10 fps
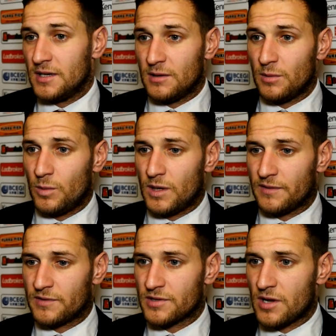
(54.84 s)
we'll
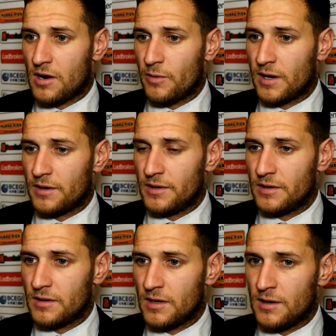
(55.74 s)
have to start well,
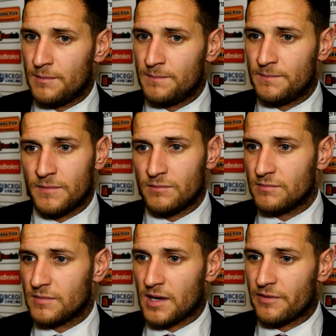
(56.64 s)
and
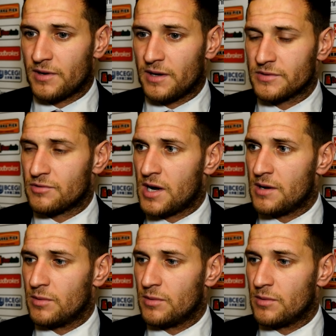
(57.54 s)
Gaffer will have us right.